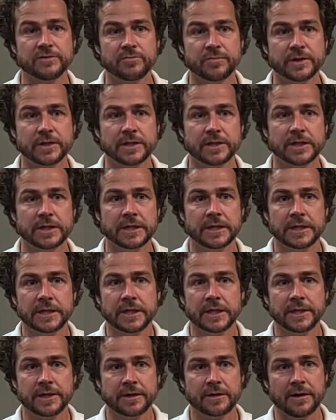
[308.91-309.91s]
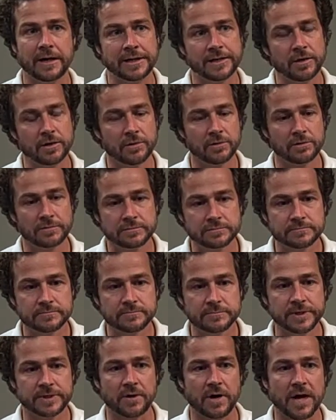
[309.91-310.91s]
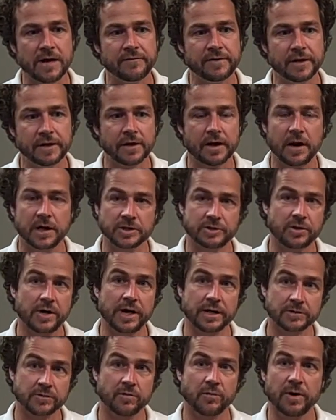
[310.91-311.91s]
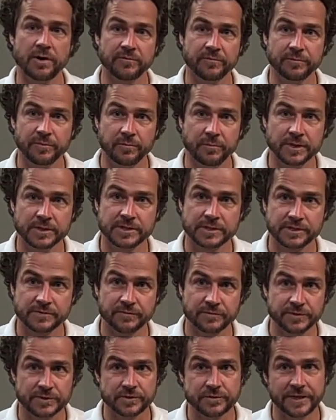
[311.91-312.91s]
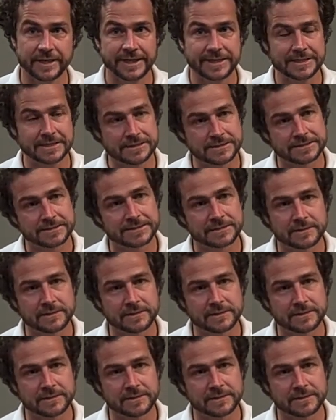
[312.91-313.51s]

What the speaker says: But, you know, I know, you know, having a contractor away from their business for 2 days,